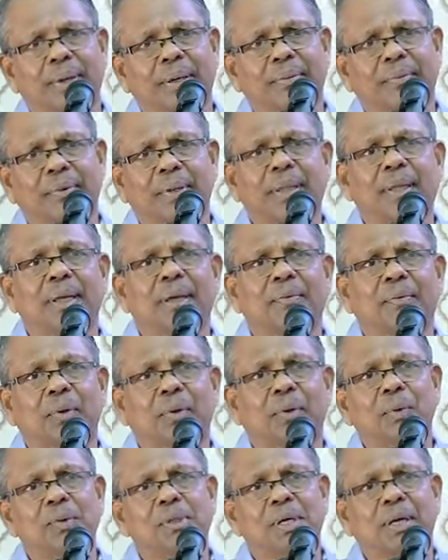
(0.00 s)
with the
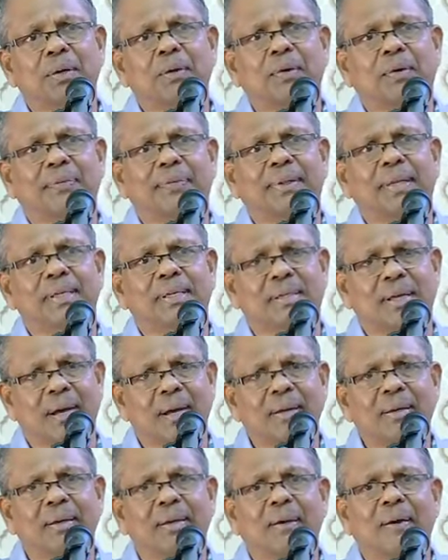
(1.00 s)
evolution of the
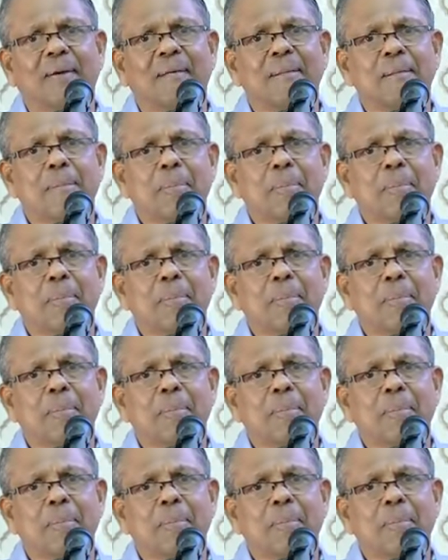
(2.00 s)
Sangha,